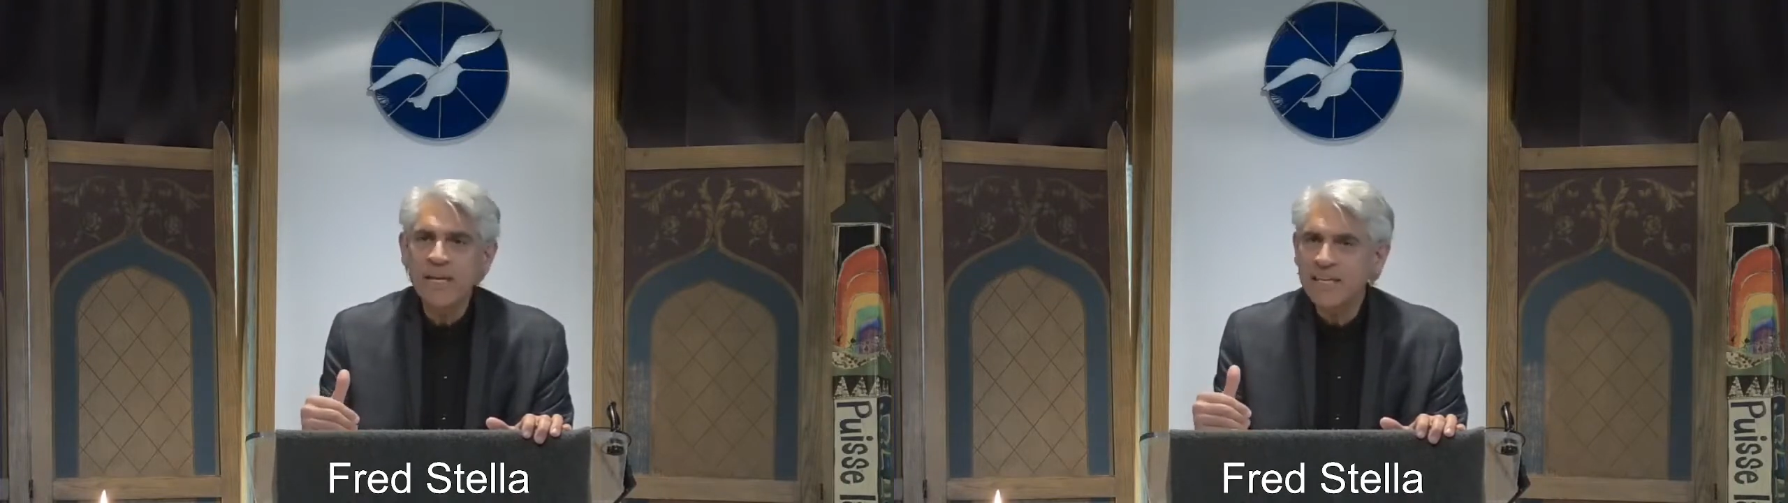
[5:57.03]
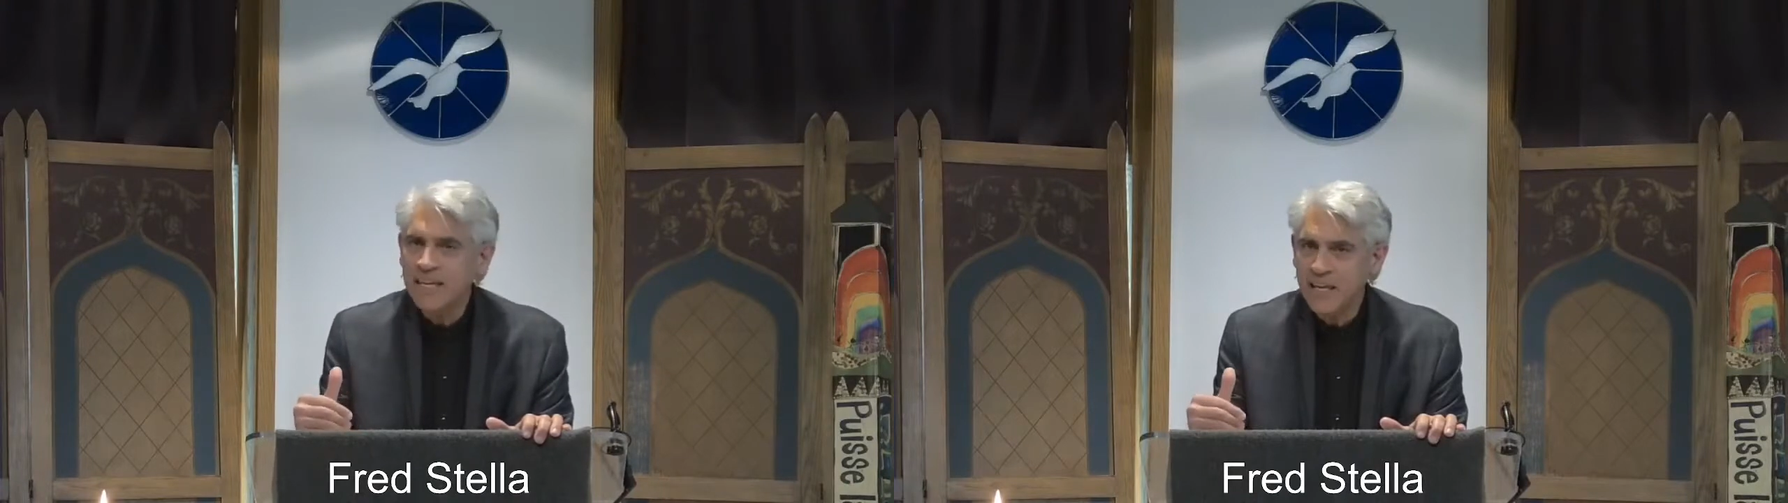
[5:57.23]

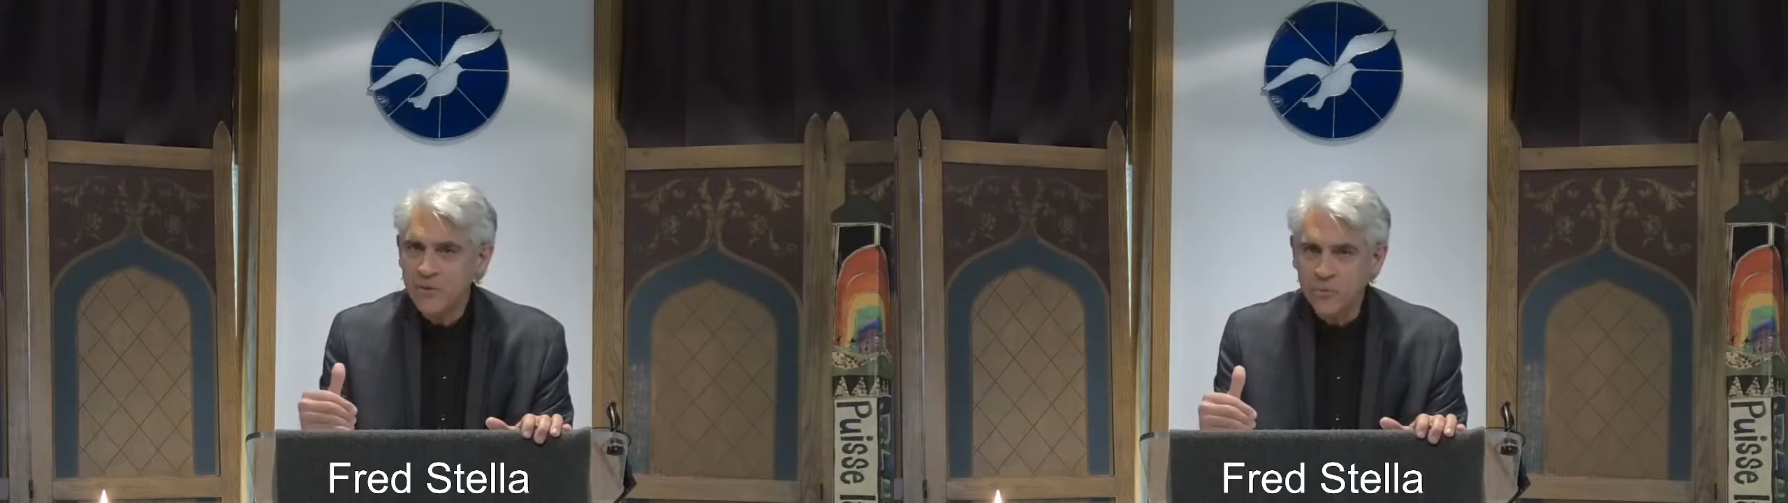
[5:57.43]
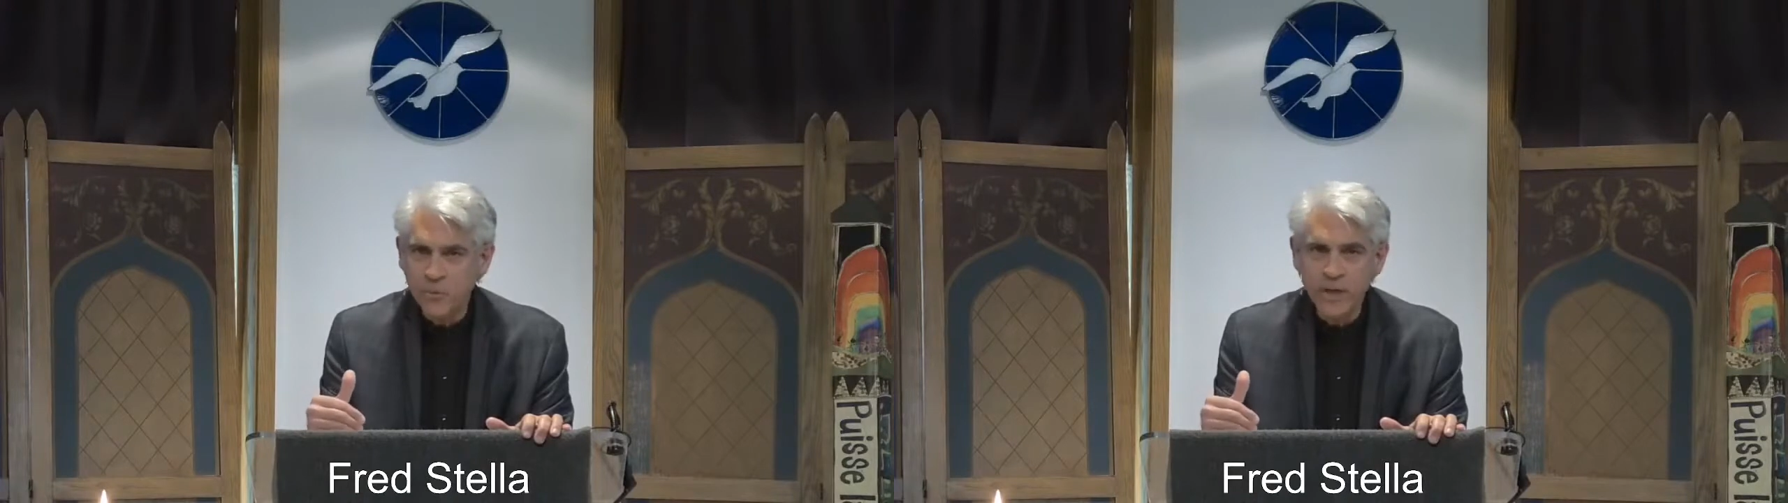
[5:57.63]
wake
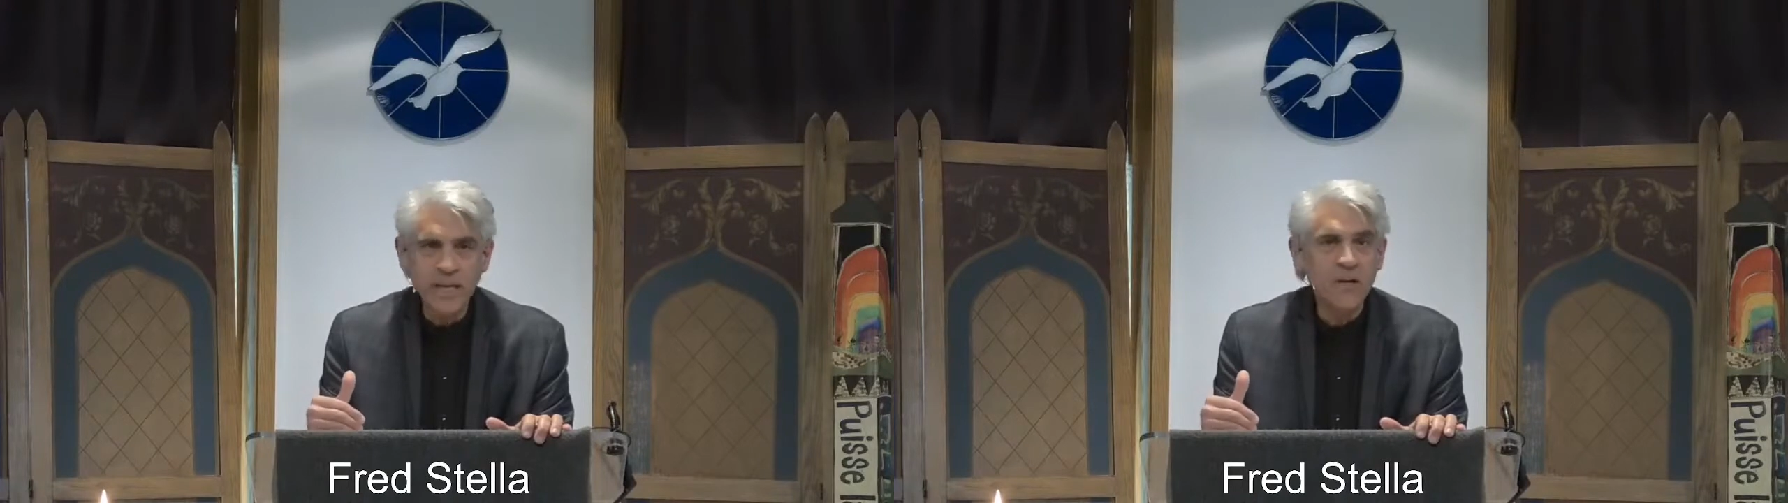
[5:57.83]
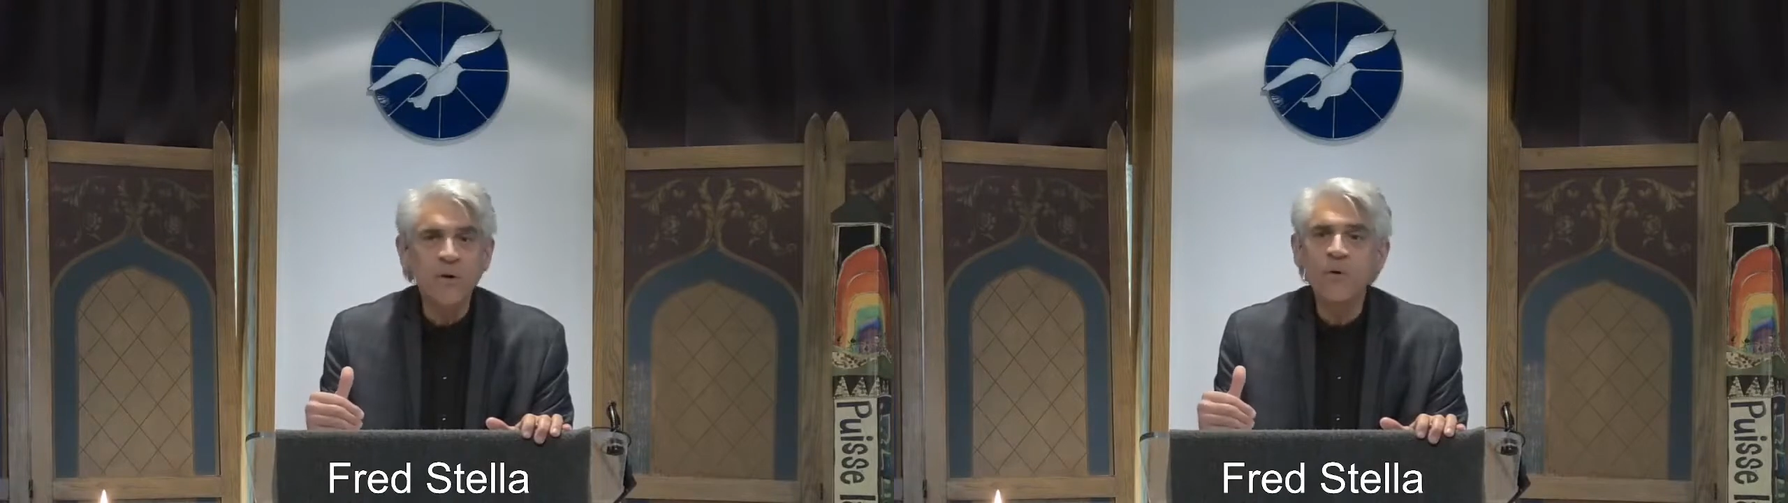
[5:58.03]
yet
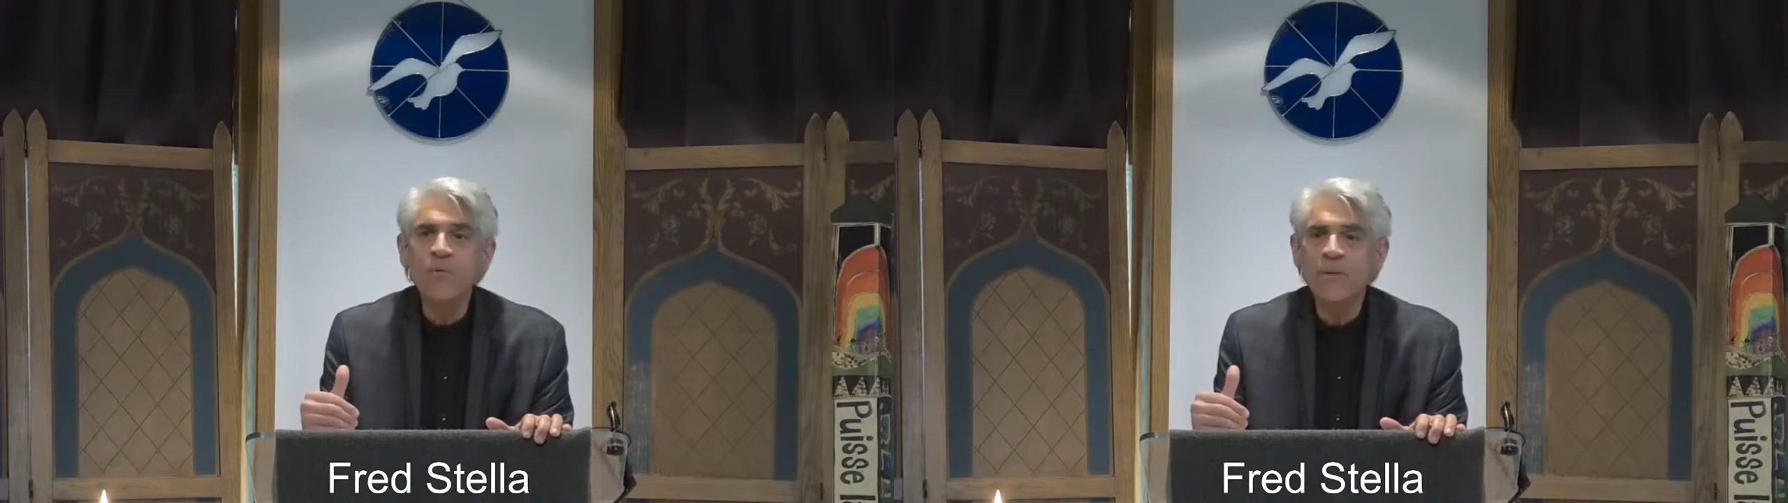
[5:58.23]
wake,